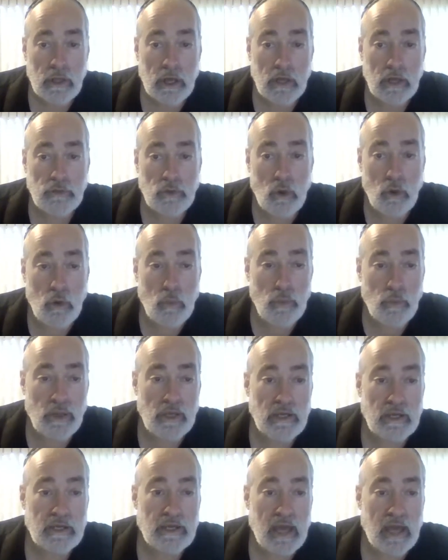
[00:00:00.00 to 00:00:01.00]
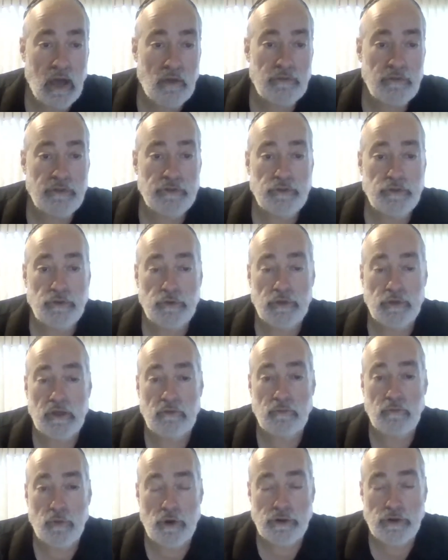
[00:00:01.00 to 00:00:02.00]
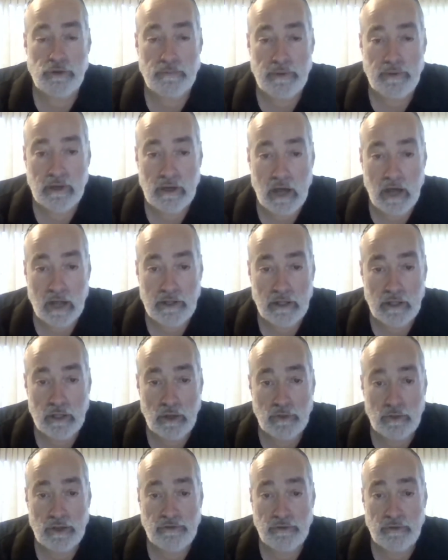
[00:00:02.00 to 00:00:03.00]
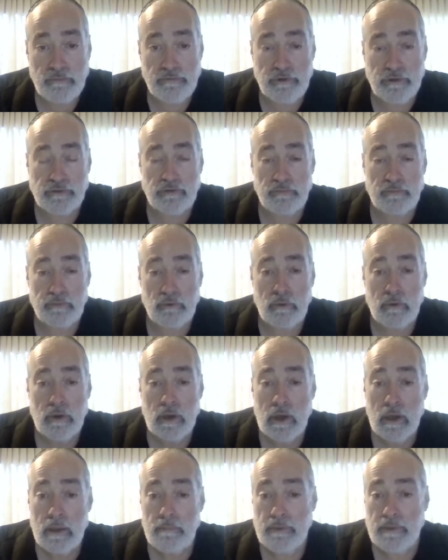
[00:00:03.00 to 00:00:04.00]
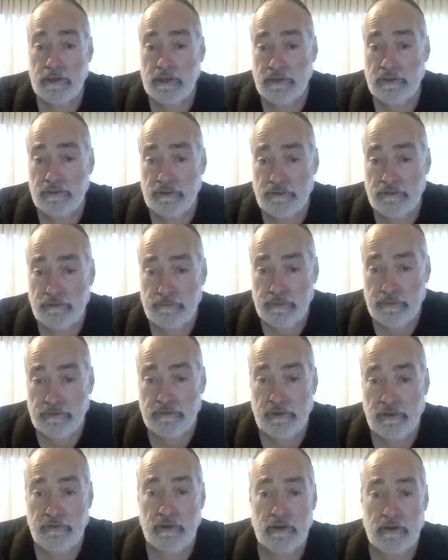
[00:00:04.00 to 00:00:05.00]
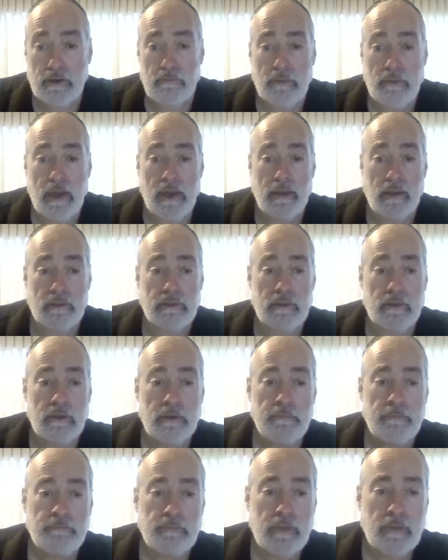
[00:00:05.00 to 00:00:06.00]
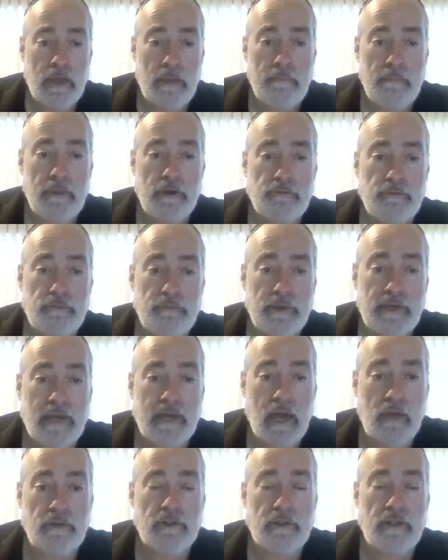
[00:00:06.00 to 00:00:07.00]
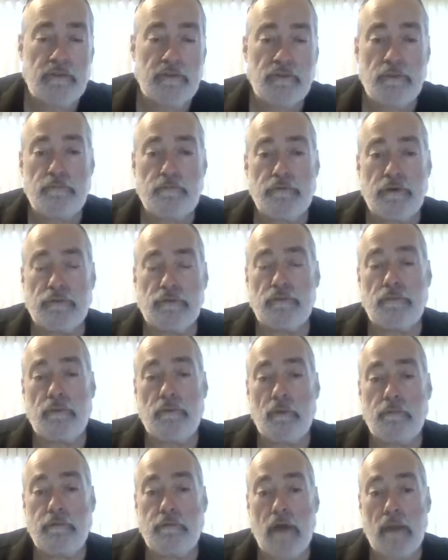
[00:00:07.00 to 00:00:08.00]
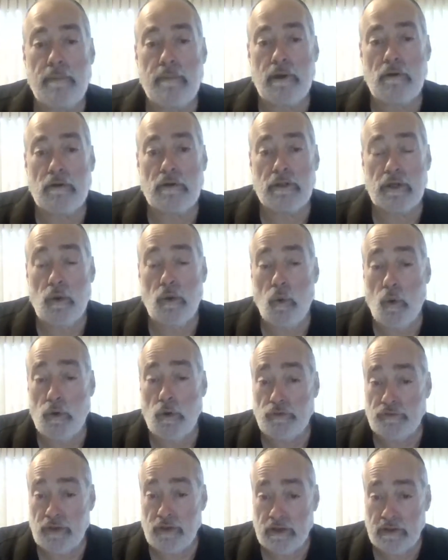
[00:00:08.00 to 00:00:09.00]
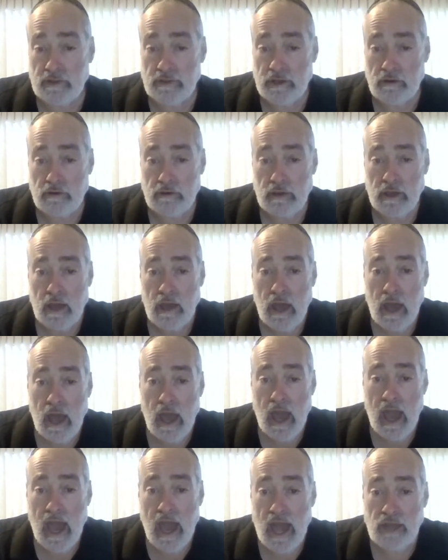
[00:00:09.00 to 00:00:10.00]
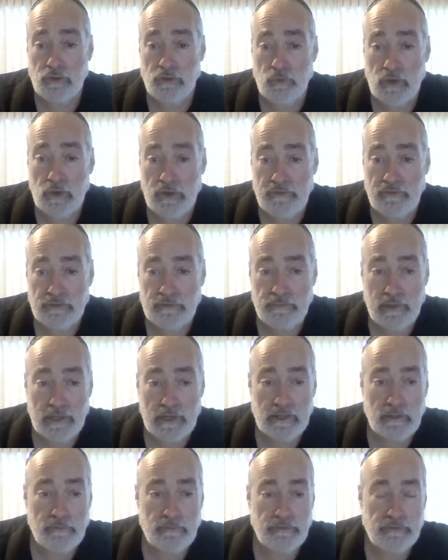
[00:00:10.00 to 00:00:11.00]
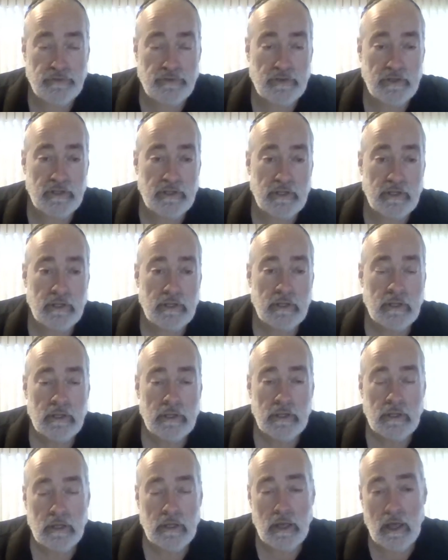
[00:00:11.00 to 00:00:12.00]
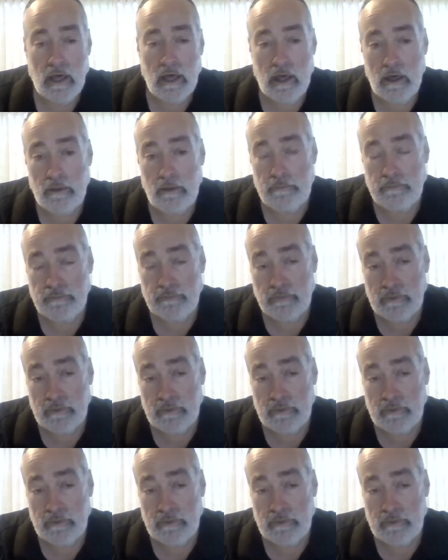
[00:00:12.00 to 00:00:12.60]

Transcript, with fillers: uh, nor we count the duty of worshiping God alone as a principle because it is a specific command and must be counted as a principle primarily or secondary. As we have explained the preceding uh,